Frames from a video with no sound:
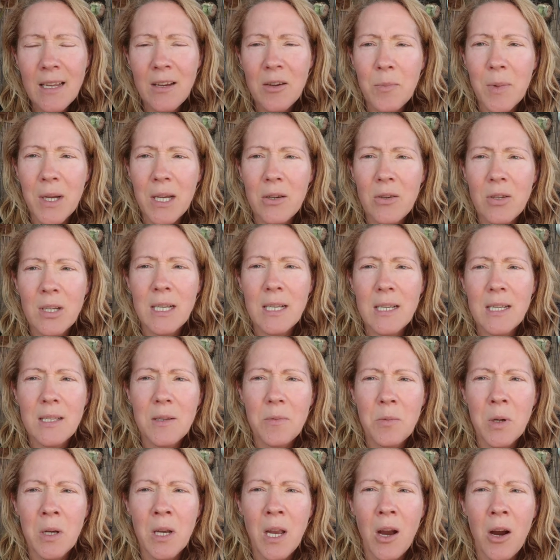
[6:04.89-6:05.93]
Oh my goodness,
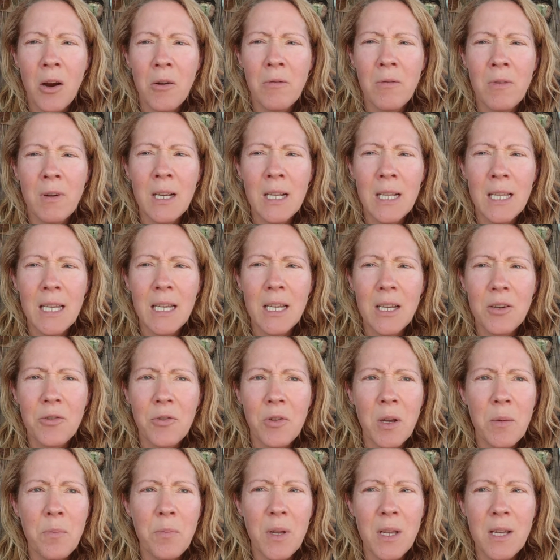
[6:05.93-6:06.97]
we are really
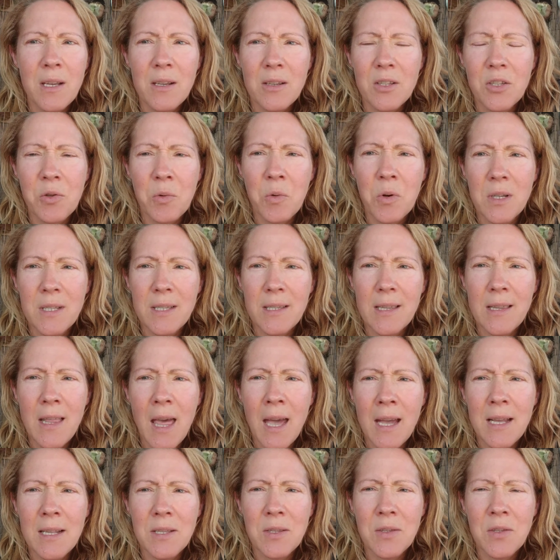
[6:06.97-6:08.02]
creeping towards
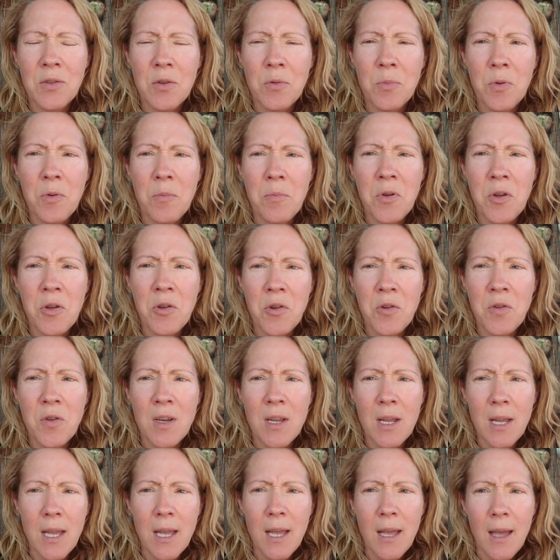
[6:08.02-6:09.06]
that super moon
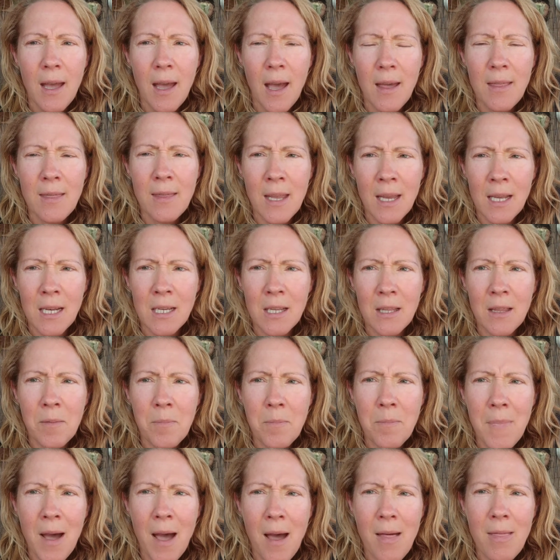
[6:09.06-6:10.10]
at the end of the
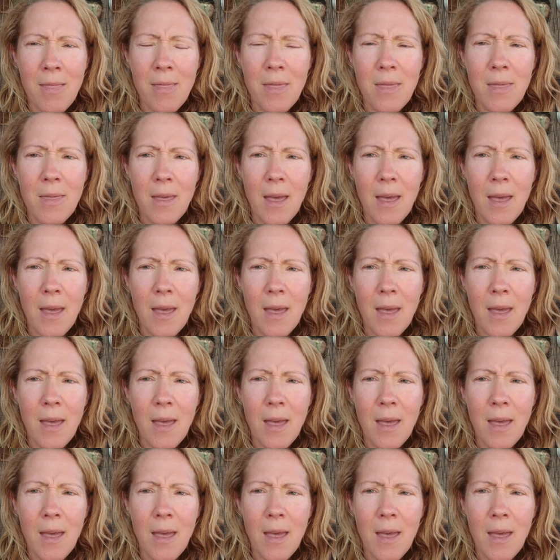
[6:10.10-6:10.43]
month.